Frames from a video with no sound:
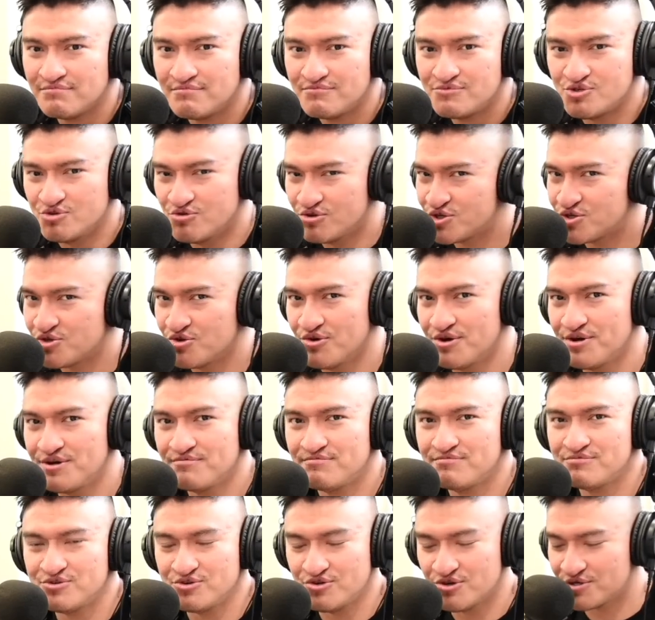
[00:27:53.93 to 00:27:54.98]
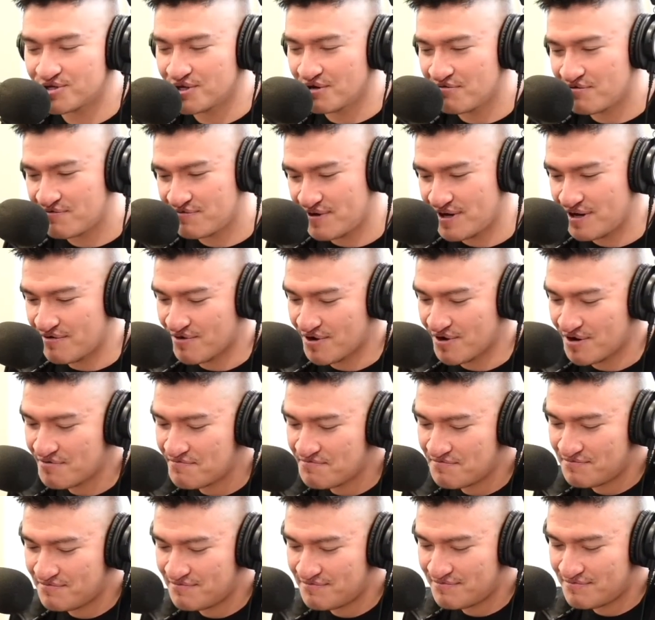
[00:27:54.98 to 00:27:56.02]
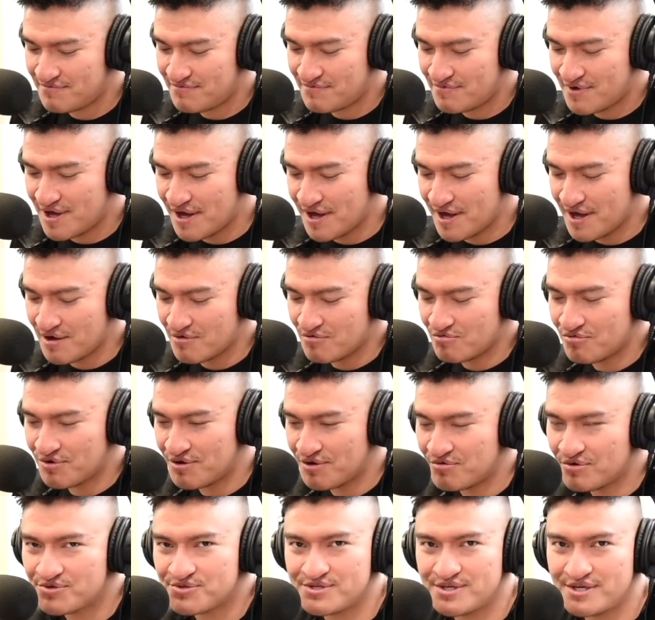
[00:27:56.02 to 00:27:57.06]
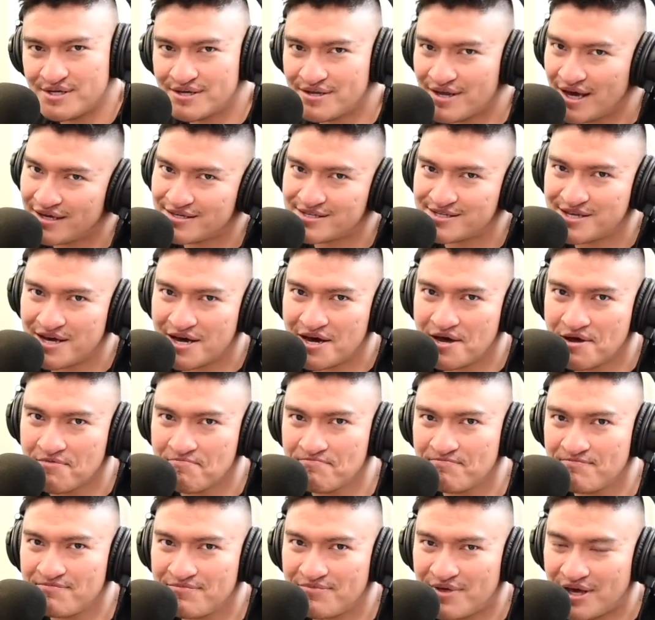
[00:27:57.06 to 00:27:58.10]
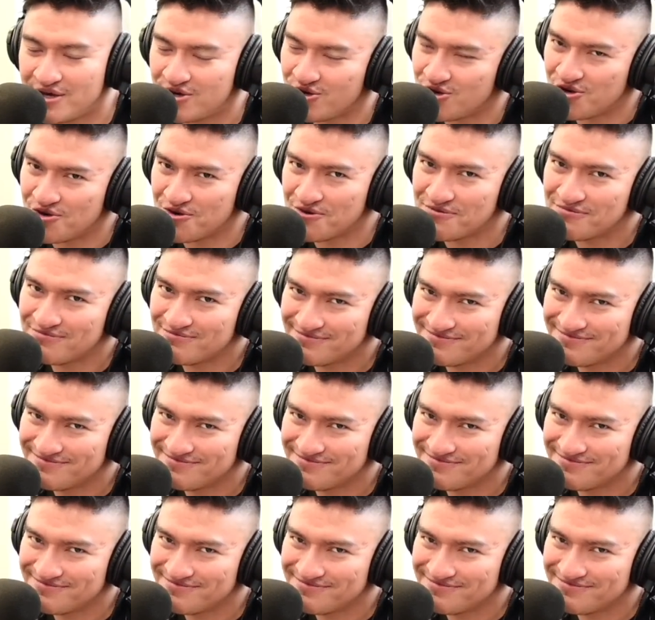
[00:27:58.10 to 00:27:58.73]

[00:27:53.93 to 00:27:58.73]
Do it to it. Do yourself a favor. And we will see you next time. Thank you.